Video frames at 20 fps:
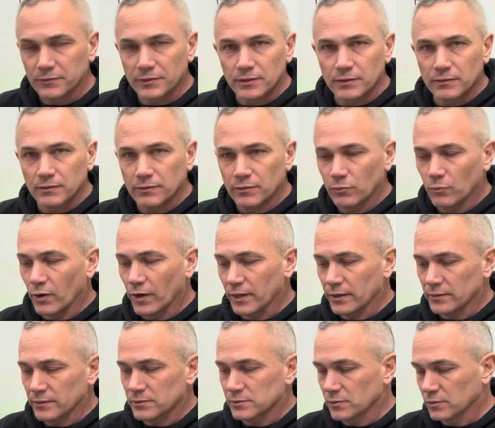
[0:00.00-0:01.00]
The
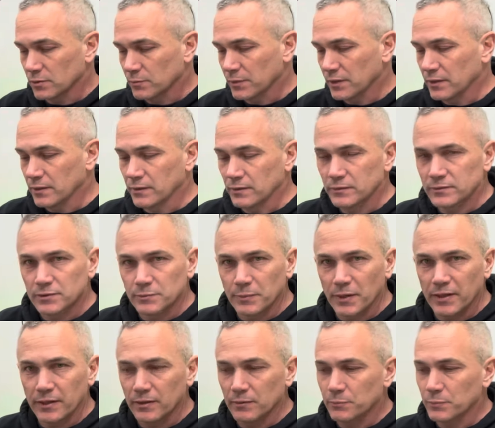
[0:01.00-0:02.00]
white is going to be
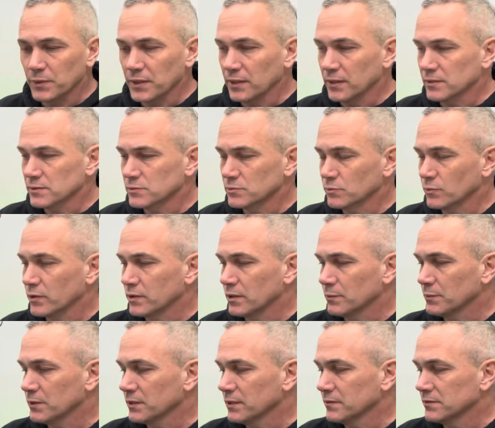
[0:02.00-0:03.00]
Tamiya PS1, I
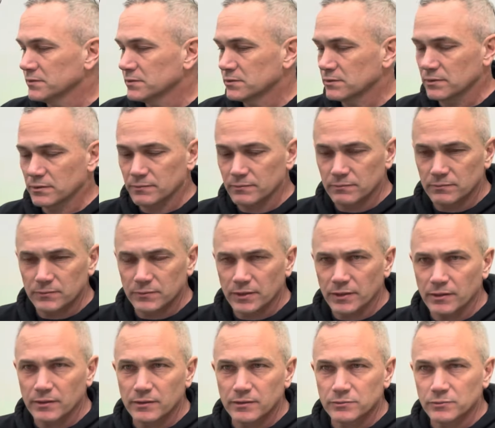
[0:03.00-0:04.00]
believe. It's the
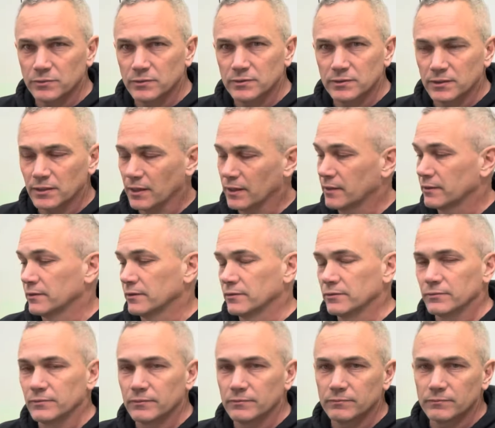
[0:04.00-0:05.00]
PS1, I don't know.
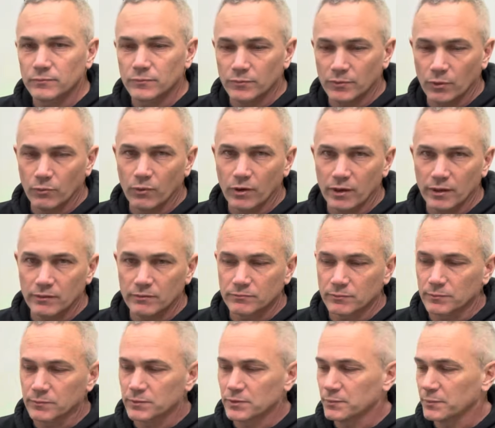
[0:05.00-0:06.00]
The white
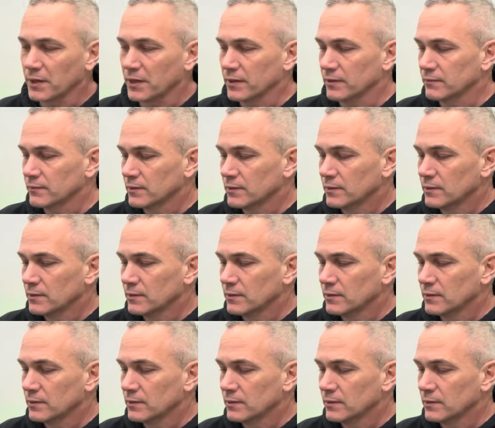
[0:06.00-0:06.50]
Tamiya.